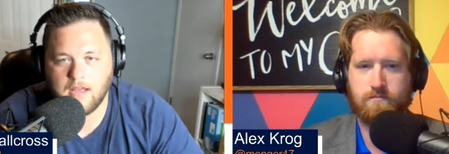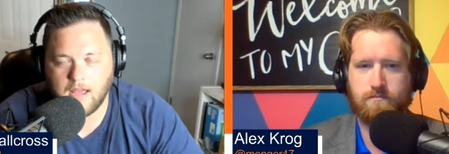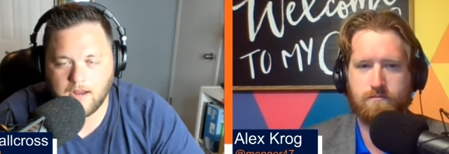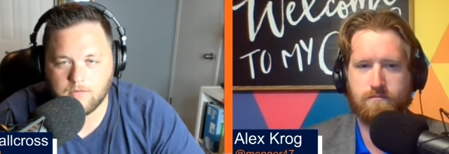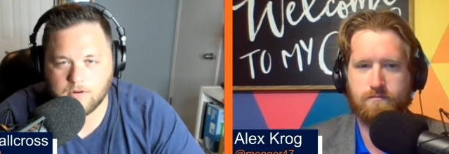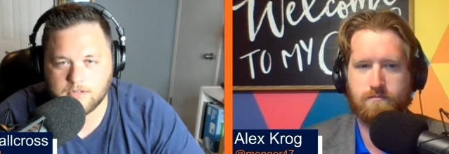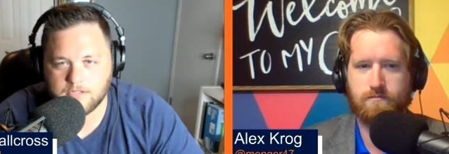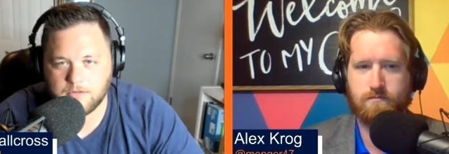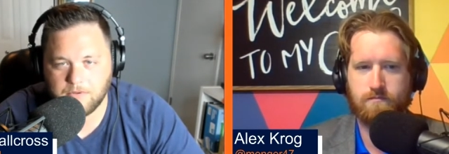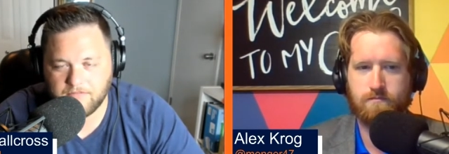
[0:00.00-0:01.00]

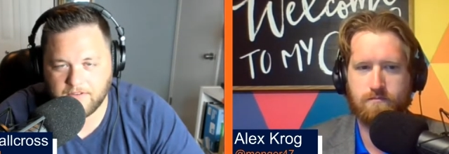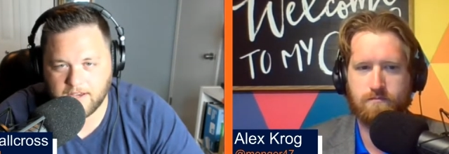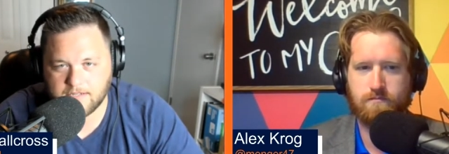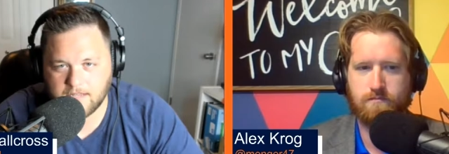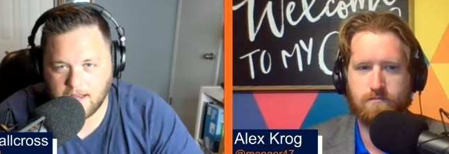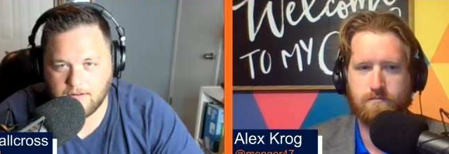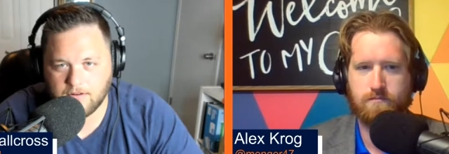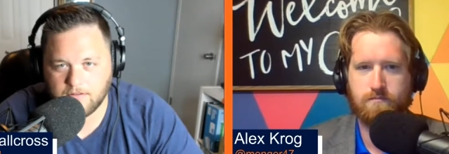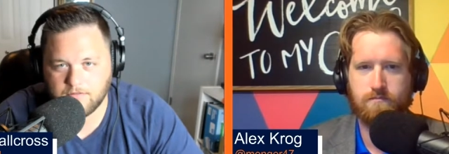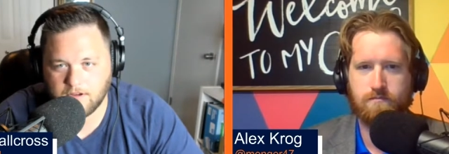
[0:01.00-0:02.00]
Speaker 1: Edwards to be phased
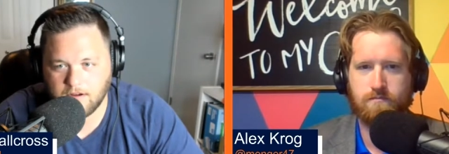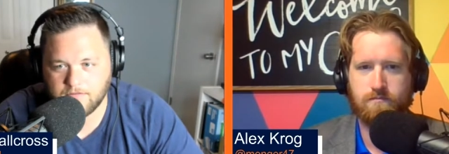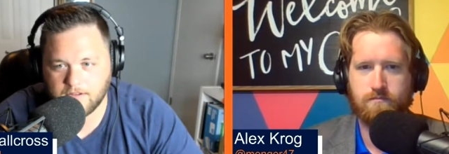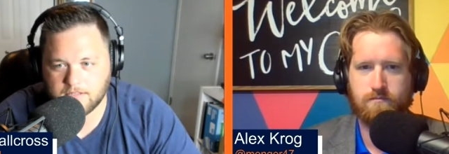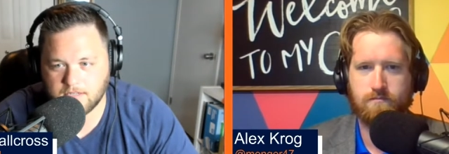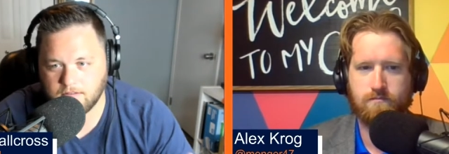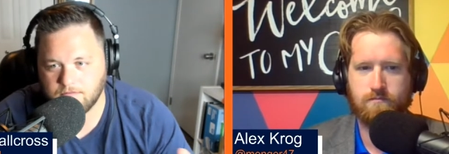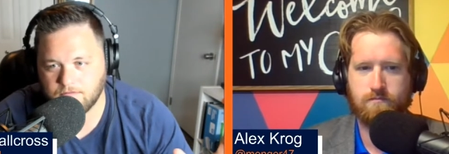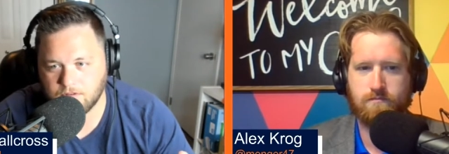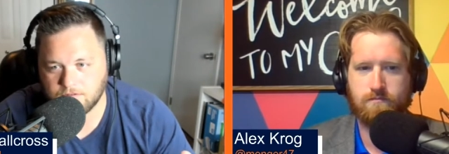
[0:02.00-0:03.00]
out of the offense
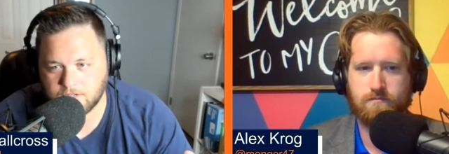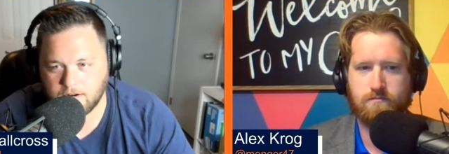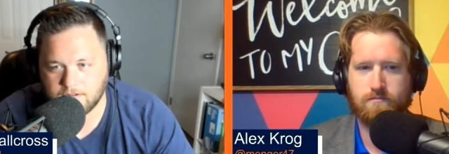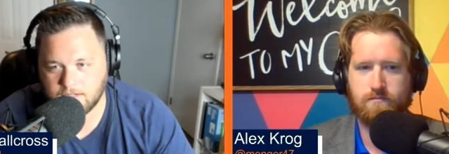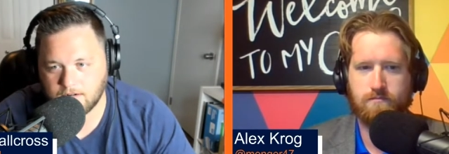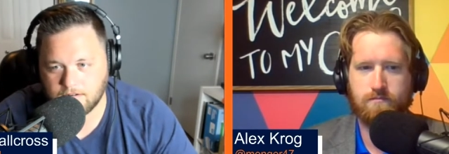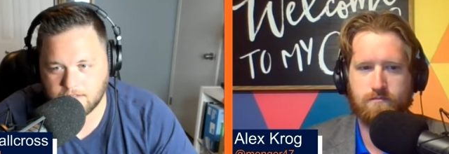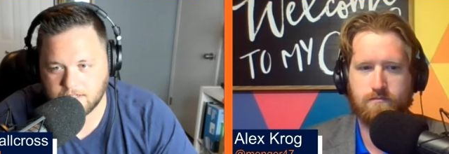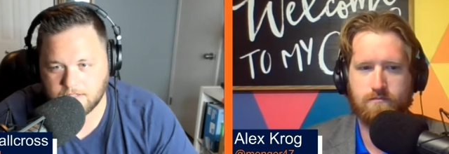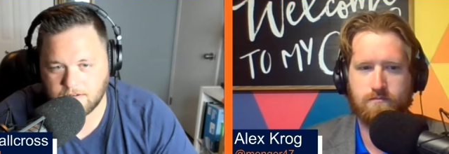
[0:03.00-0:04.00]
and for those carries to go to
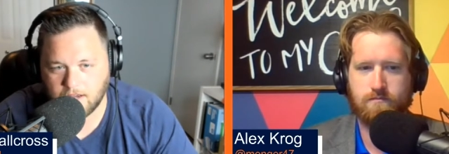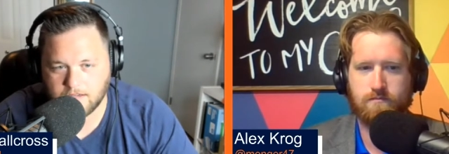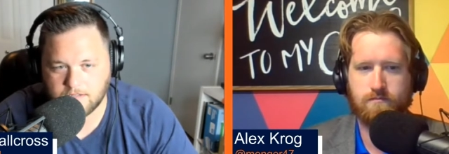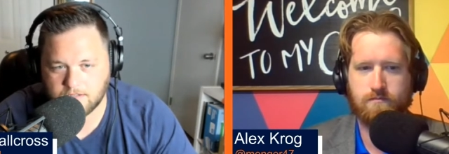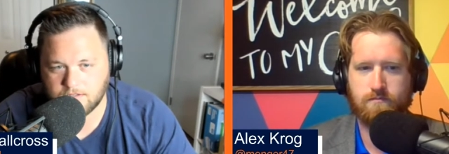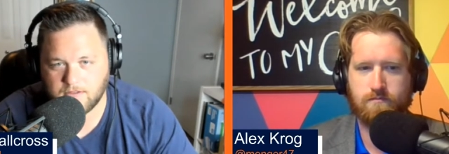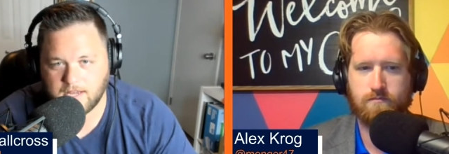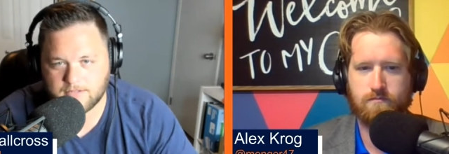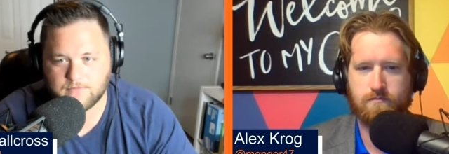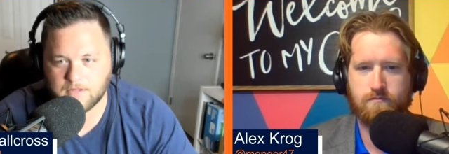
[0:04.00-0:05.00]
these two guys. So
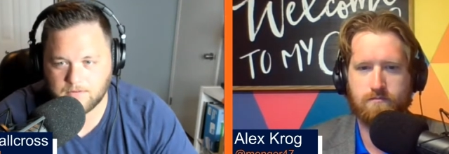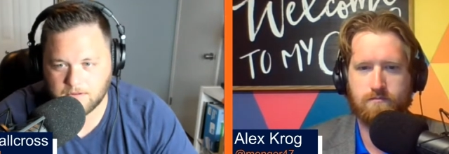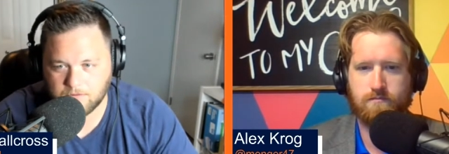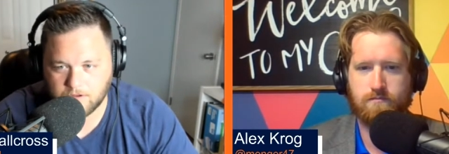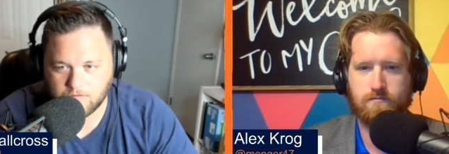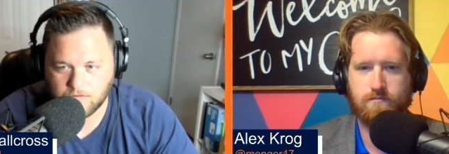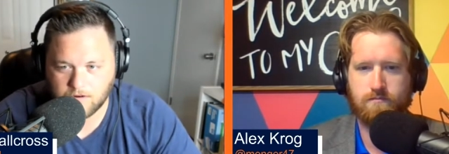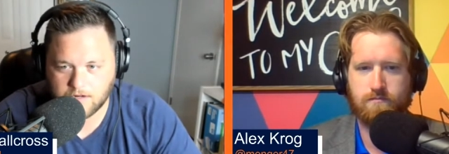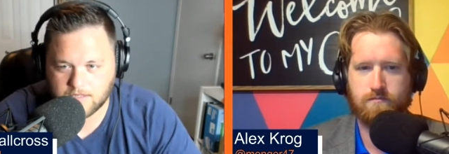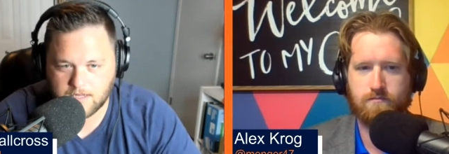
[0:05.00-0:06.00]
that's really what I'm looking
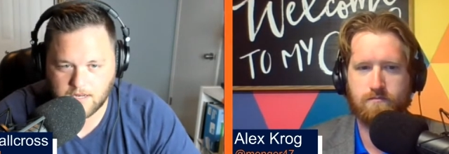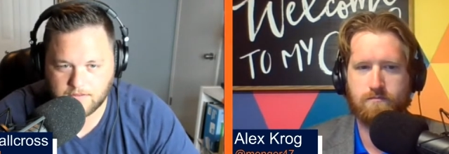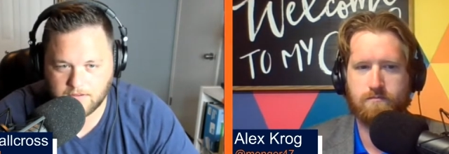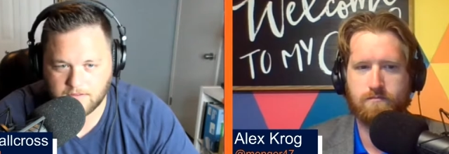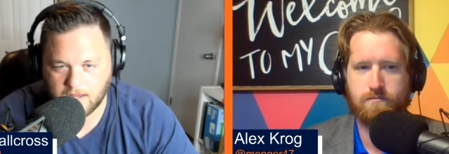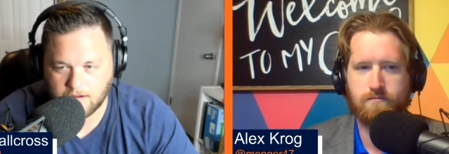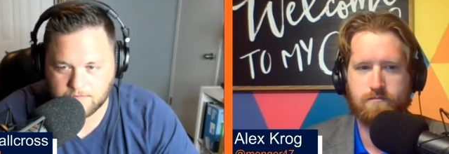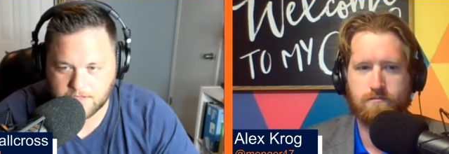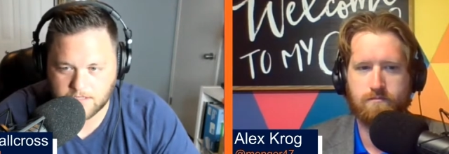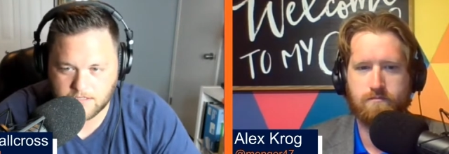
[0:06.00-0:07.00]
for because then I think that
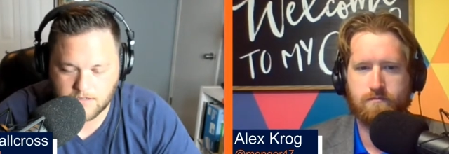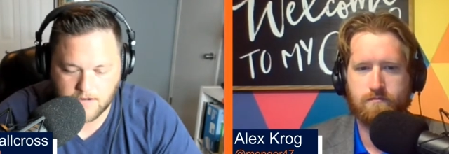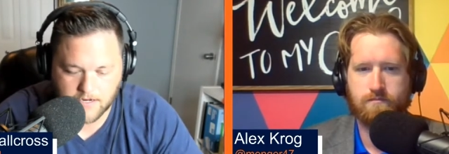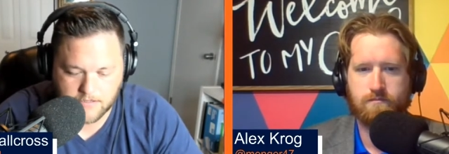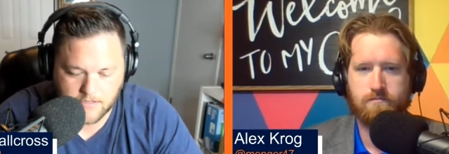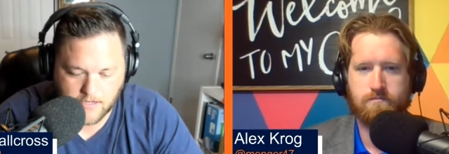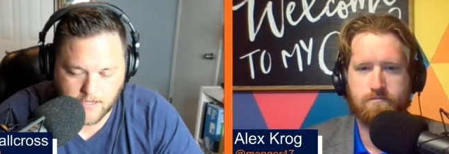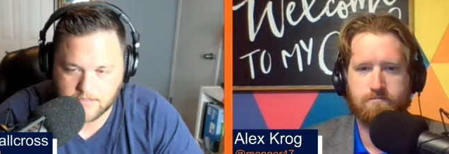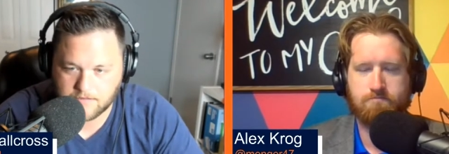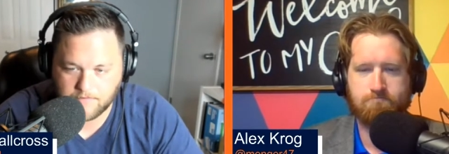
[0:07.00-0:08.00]
helps these two actually
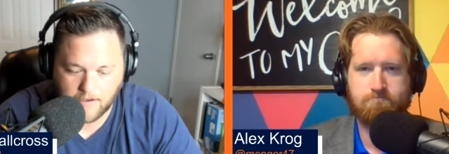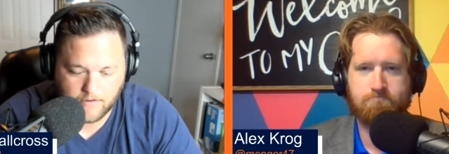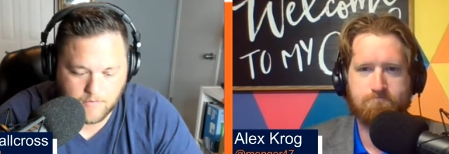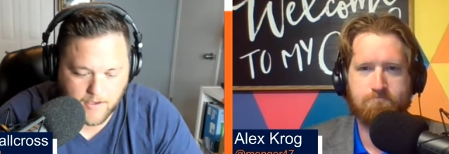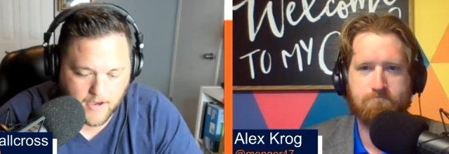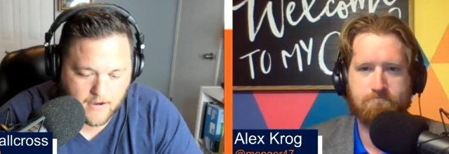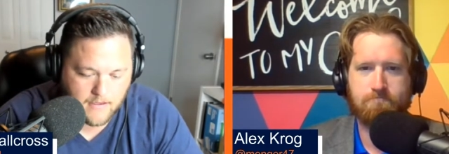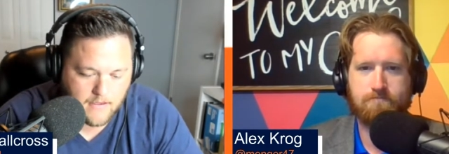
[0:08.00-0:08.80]
get some value back.